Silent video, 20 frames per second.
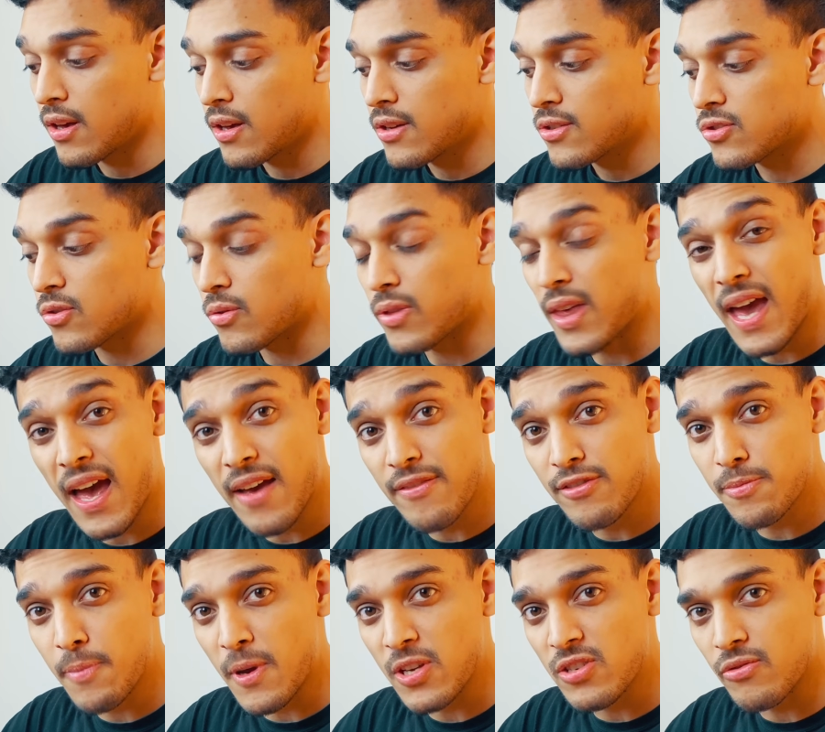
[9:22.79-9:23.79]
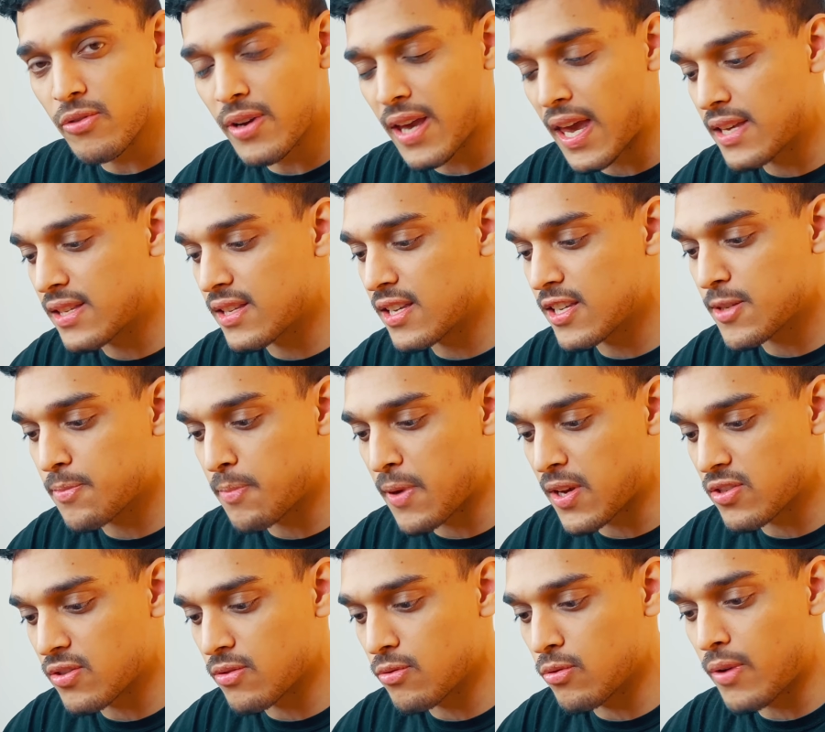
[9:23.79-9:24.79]
So they have special cases,
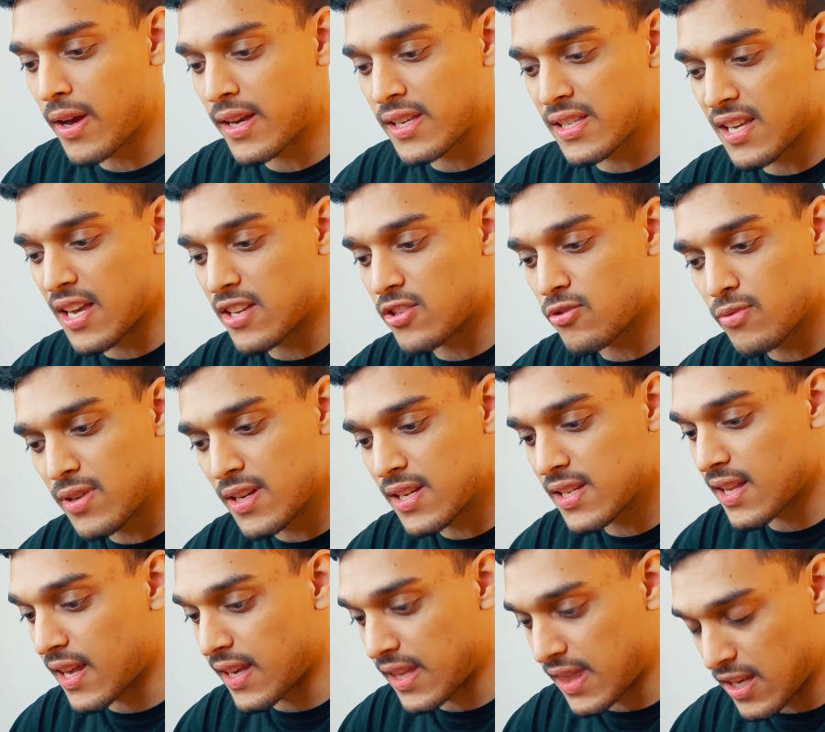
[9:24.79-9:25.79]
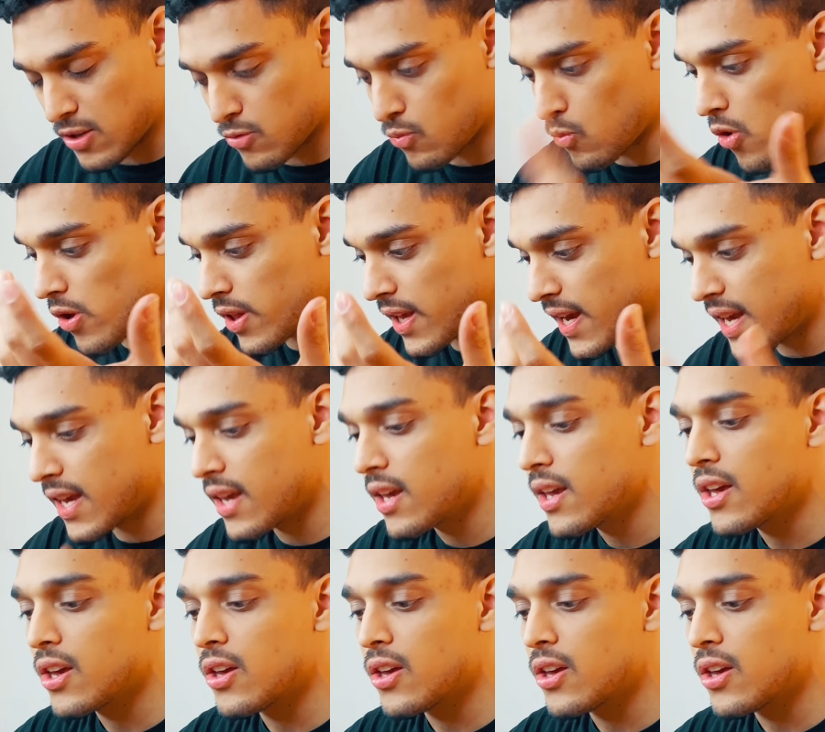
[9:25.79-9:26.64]
special accessories like this wallet.